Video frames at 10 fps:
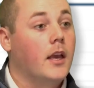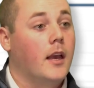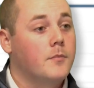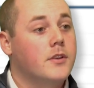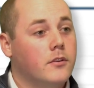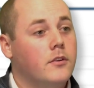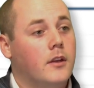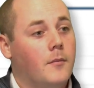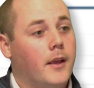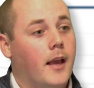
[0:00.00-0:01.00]
Yeah,
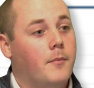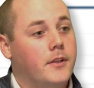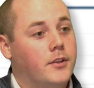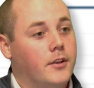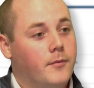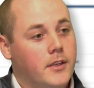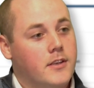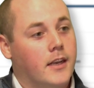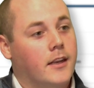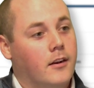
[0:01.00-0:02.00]
absolutely. I'd be happy to. Give me a
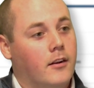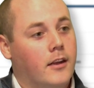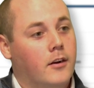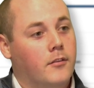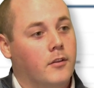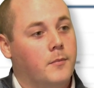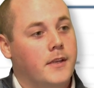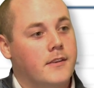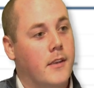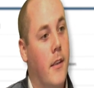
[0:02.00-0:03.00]
second and I'll head over to the
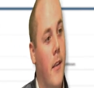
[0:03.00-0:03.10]
P C.